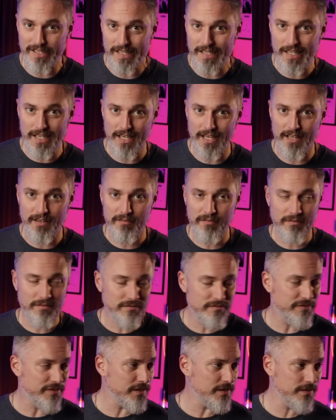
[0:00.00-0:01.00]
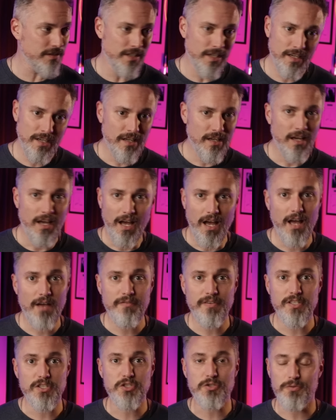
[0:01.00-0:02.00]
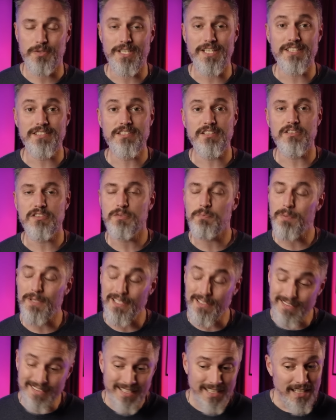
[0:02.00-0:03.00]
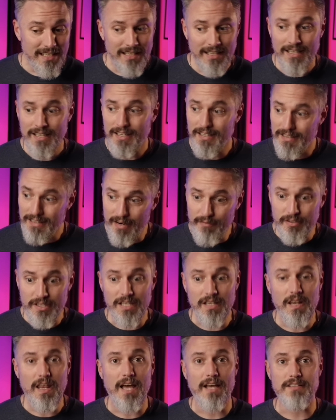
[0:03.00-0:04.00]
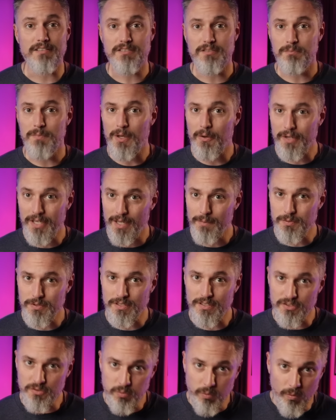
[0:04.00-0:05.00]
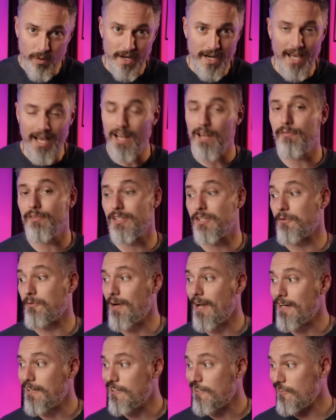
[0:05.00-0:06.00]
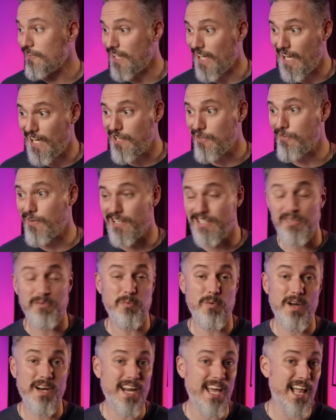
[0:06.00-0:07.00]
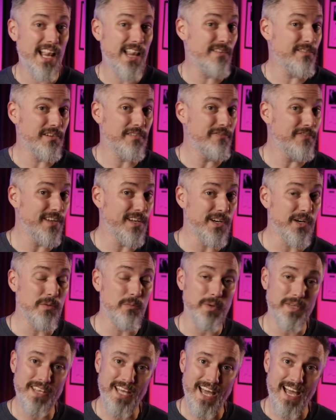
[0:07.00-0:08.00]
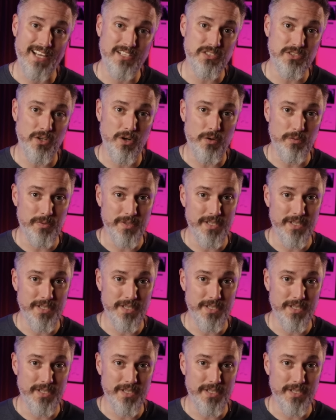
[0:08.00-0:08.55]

again for obvious reasons, but Nevertheless, Mel Gibson is one hell of a director and he directed one hell of a film with Hacksaw